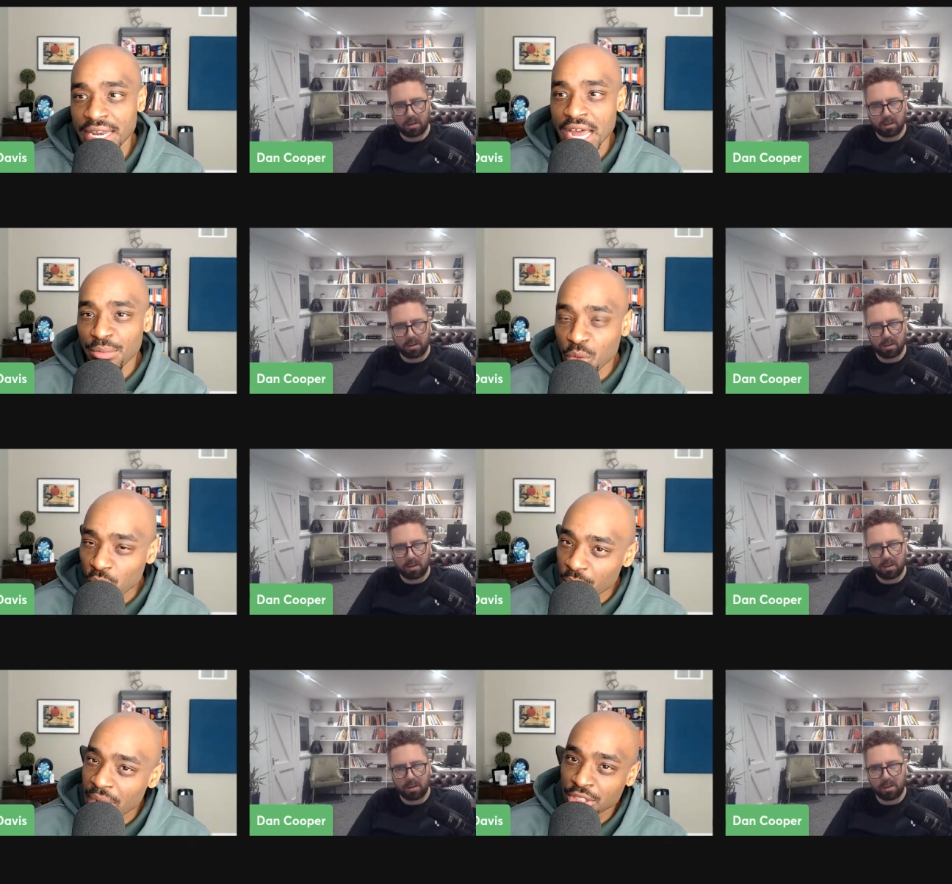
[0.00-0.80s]
Speaker 1: out more
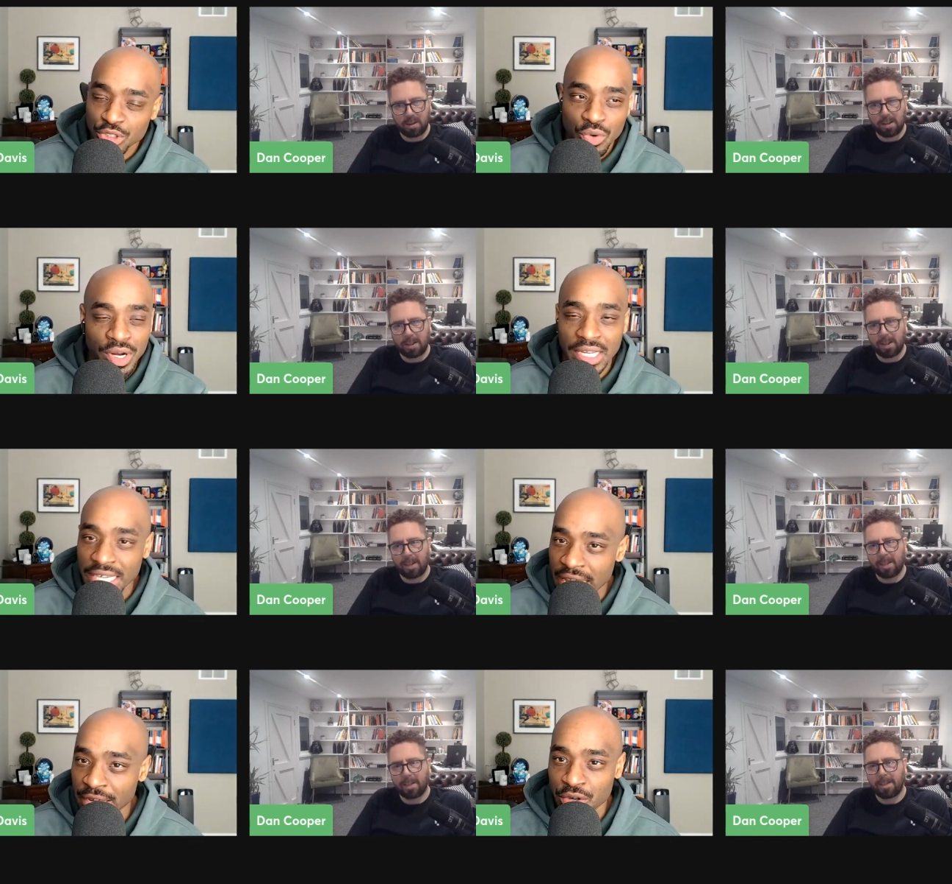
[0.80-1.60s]
about you or connect